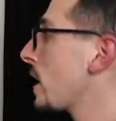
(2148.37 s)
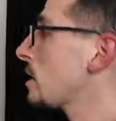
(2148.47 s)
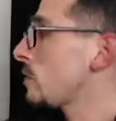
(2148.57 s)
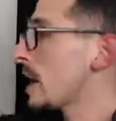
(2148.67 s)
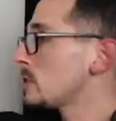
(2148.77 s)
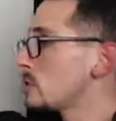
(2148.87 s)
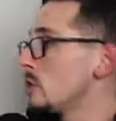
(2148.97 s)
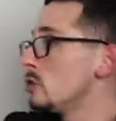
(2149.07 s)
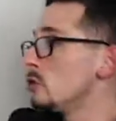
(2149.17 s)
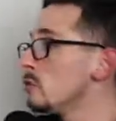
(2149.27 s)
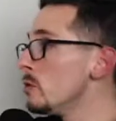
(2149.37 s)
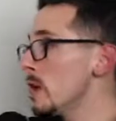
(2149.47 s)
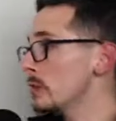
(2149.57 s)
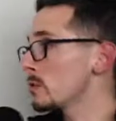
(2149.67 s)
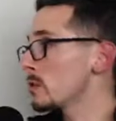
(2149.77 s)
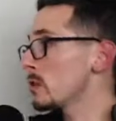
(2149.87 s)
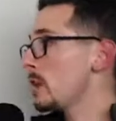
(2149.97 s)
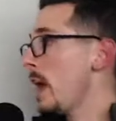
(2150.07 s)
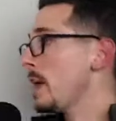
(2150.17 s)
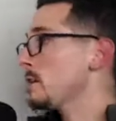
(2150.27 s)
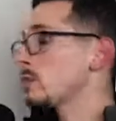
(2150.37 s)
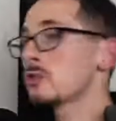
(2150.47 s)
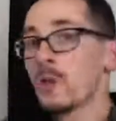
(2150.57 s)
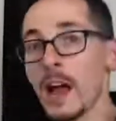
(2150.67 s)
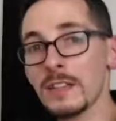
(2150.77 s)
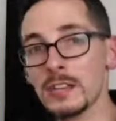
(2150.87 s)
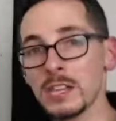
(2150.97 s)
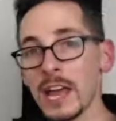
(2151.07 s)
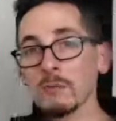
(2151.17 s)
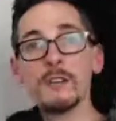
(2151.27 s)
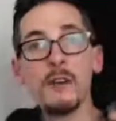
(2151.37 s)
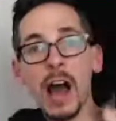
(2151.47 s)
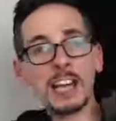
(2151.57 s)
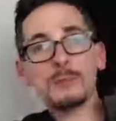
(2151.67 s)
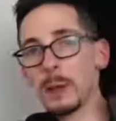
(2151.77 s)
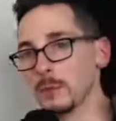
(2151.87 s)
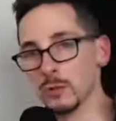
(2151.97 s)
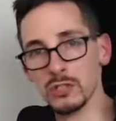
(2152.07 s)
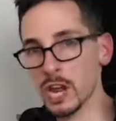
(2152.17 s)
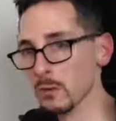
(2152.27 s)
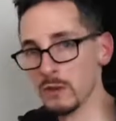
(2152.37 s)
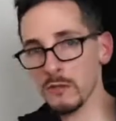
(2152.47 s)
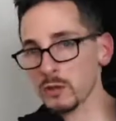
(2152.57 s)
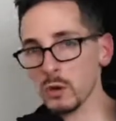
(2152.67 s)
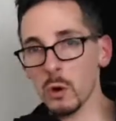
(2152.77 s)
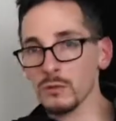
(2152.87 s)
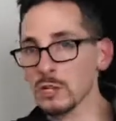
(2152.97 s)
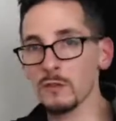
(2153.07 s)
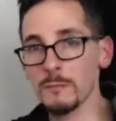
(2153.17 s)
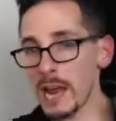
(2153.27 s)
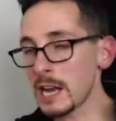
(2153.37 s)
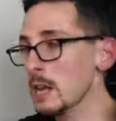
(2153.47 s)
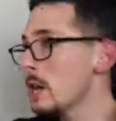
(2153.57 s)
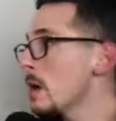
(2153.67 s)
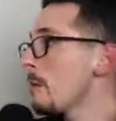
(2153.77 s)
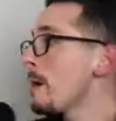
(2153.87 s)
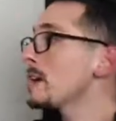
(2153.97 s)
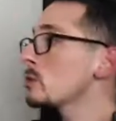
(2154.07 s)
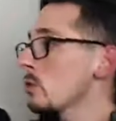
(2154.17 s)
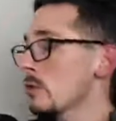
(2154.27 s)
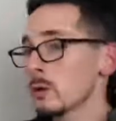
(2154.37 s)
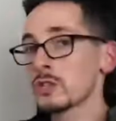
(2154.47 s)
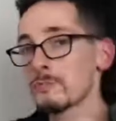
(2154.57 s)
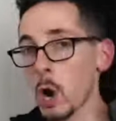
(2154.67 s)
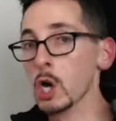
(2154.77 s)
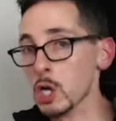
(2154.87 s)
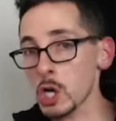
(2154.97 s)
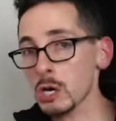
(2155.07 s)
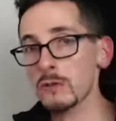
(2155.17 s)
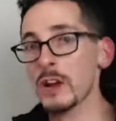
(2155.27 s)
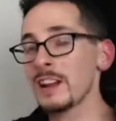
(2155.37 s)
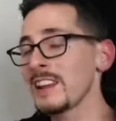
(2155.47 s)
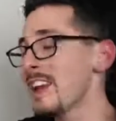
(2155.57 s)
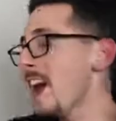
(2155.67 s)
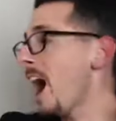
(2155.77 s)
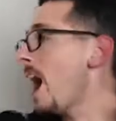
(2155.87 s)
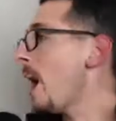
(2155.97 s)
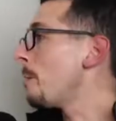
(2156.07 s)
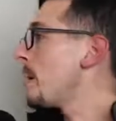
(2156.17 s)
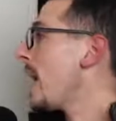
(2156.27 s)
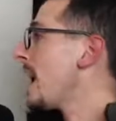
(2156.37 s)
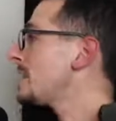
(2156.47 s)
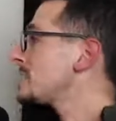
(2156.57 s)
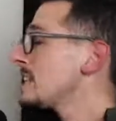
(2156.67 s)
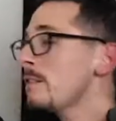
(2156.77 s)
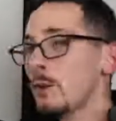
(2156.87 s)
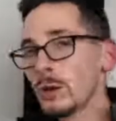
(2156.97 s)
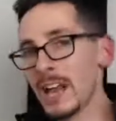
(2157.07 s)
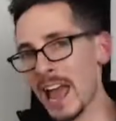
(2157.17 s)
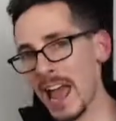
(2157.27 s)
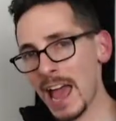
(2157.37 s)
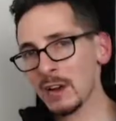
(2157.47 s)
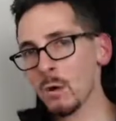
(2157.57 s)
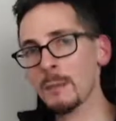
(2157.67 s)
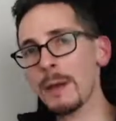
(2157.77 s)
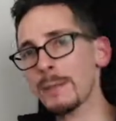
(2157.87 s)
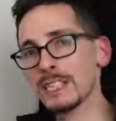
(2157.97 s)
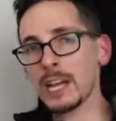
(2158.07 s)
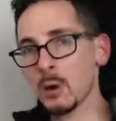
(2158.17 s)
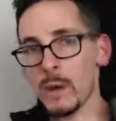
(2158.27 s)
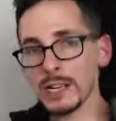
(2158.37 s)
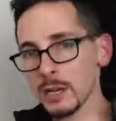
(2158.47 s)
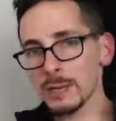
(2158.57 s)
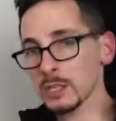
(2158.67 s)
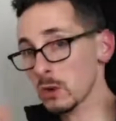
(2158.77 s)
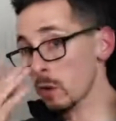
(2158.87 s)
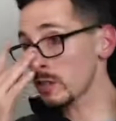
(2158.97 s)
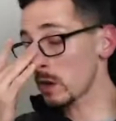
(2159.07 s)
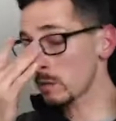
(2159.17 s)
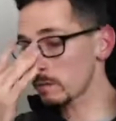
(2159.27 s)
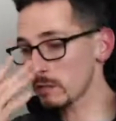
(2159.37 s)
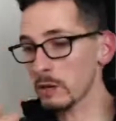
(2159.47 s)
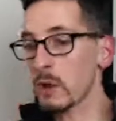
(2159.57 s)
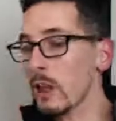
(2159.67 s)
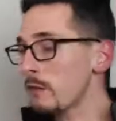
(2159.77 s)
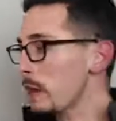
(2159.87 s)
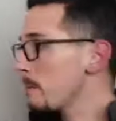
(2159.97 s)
you guys to do this and to try this and revise maybe those January 1st goals that you've made. Make sure they're smarter, right? And see if you can add or maybe take away some of these goals that are irrelevant